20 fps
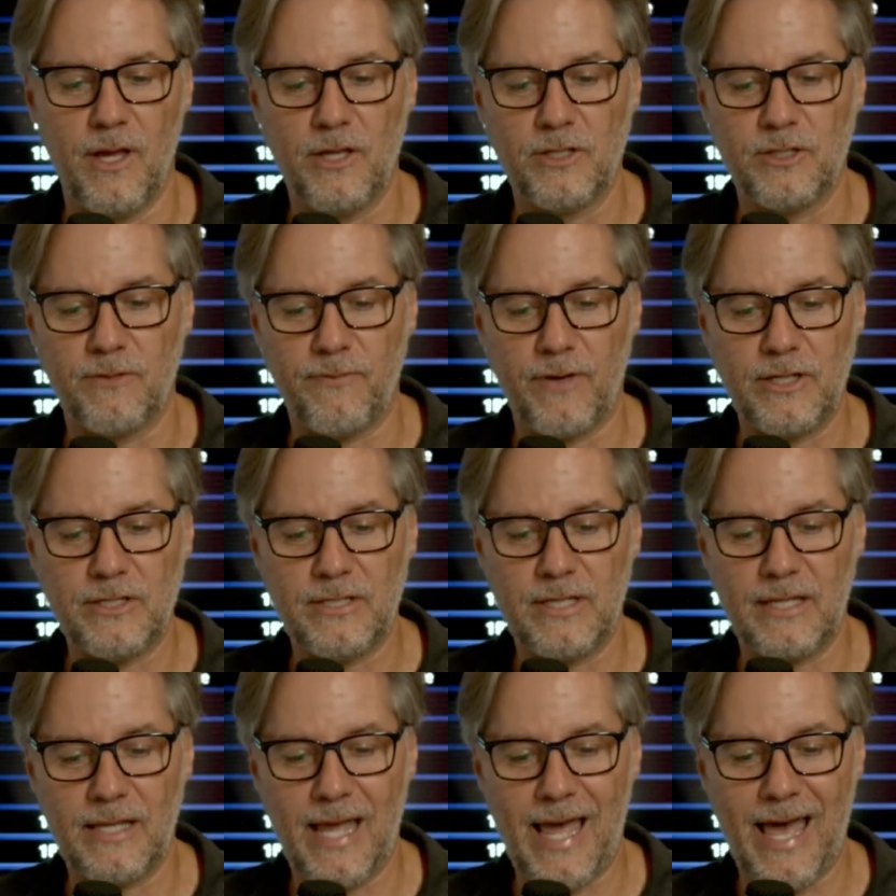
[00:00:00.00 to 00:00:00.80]
So if I just
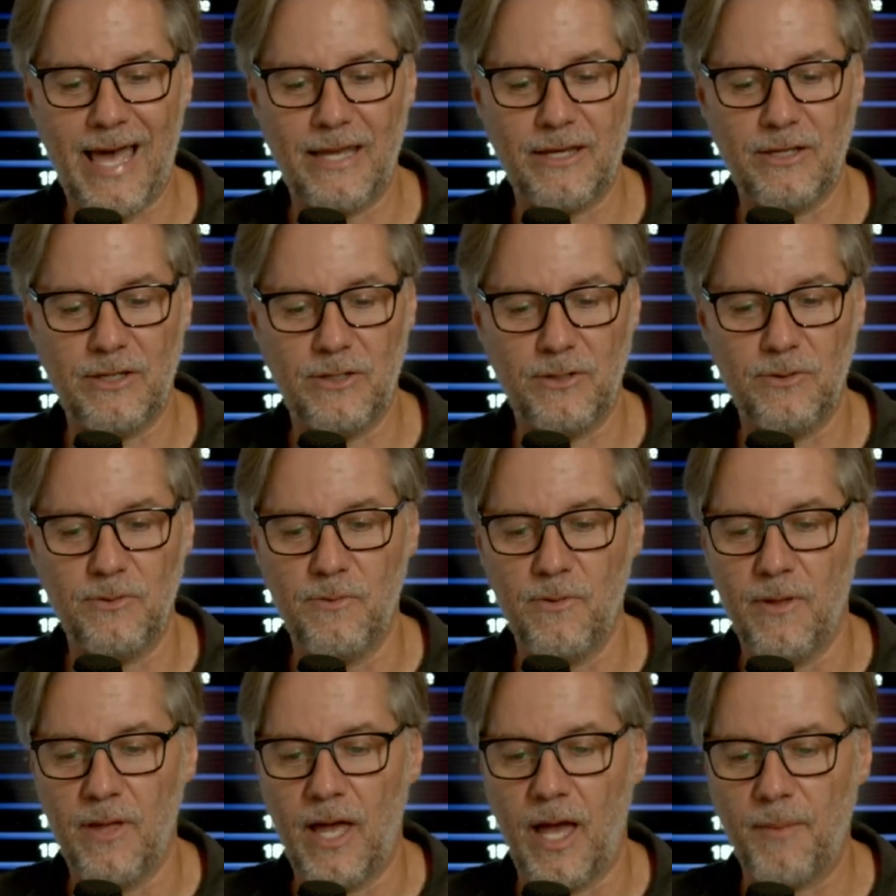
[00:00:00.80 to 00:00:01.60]
hit add new,
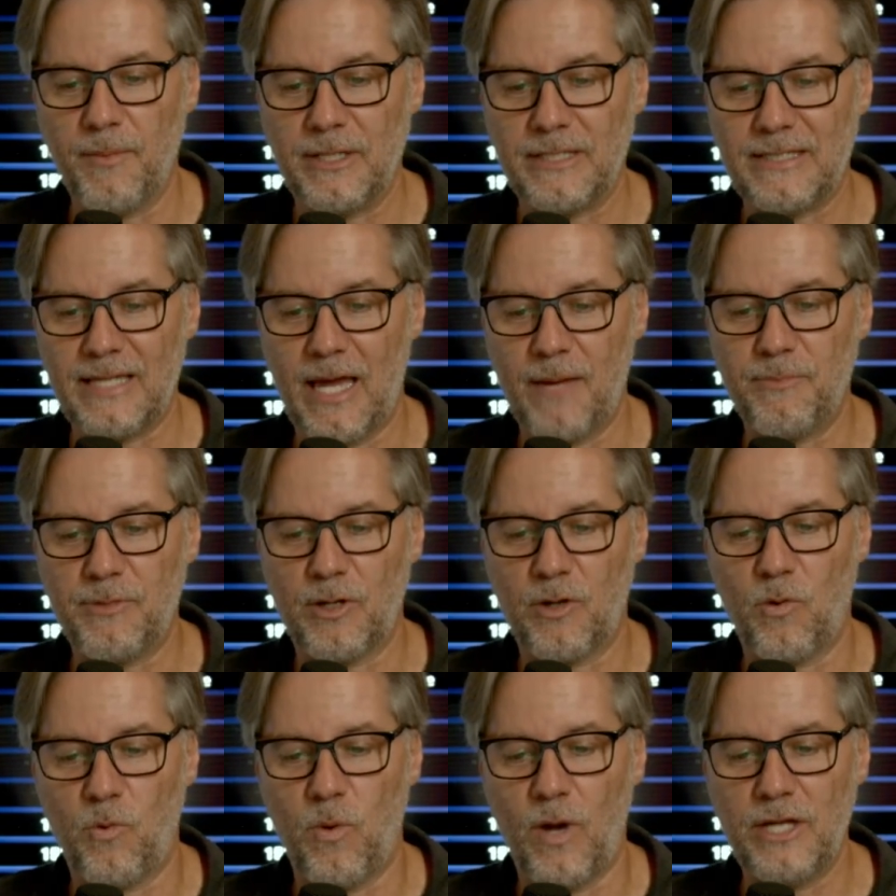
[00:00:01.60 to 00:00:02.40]
I'm going to type the
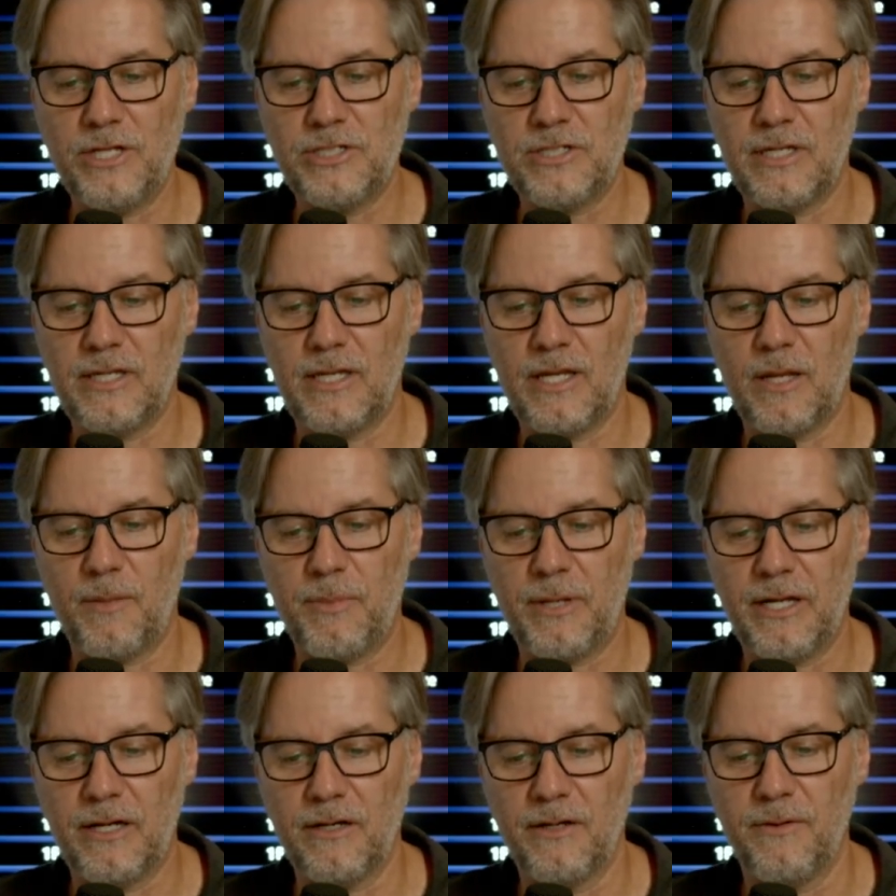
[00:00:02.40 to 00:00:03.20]
question in up
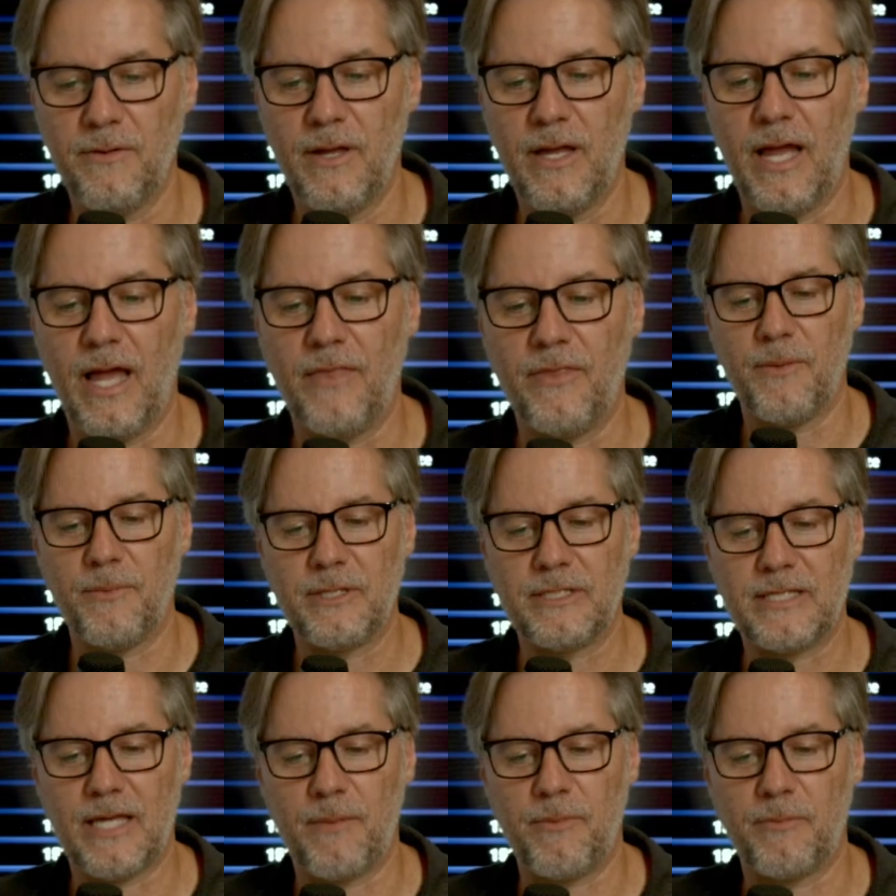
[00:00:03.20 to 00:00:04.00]
here, and then
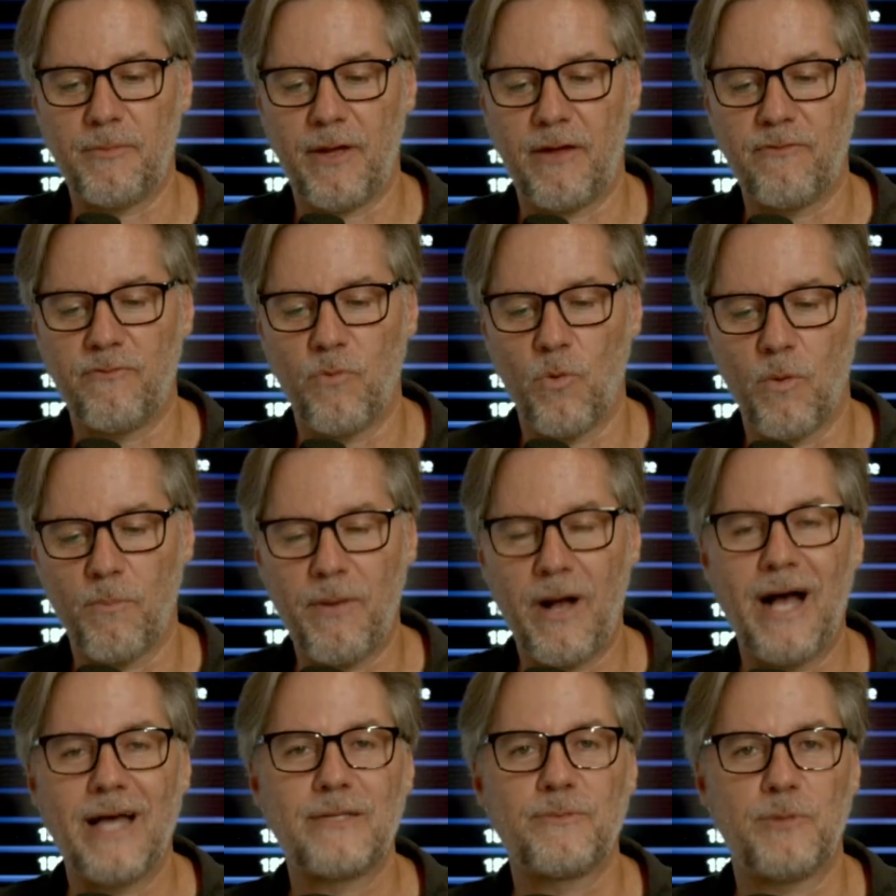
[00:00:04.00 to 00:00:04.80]
to type in my 4
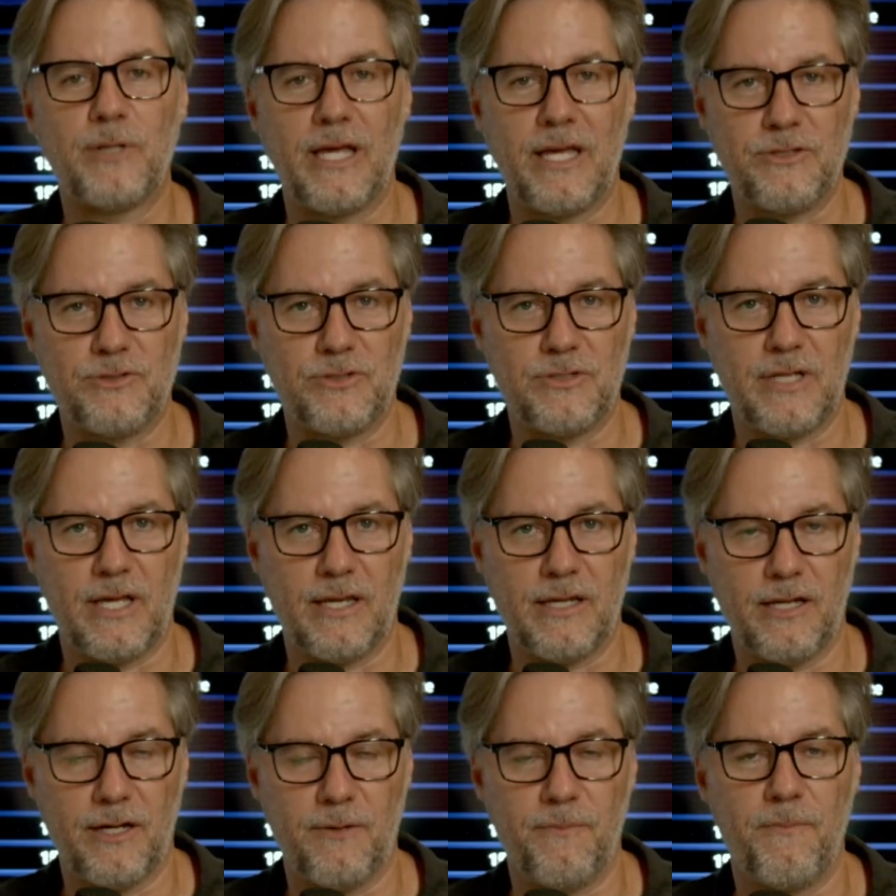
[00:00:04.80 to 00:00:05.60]
possible answers
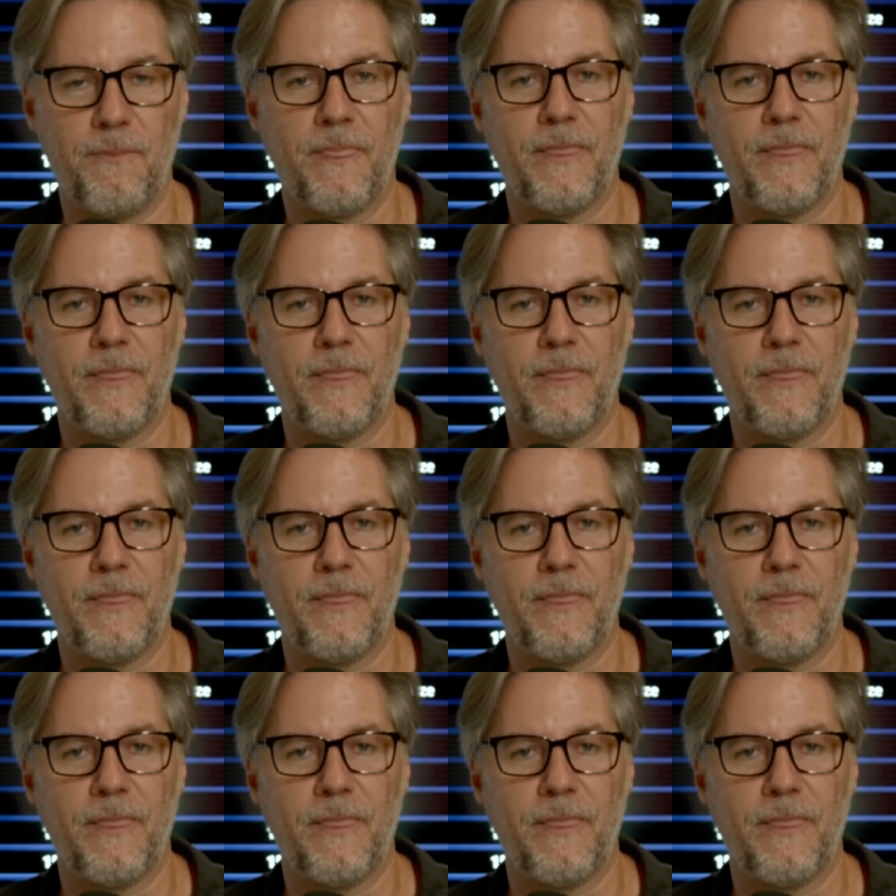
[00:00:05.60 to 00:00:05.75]
down here.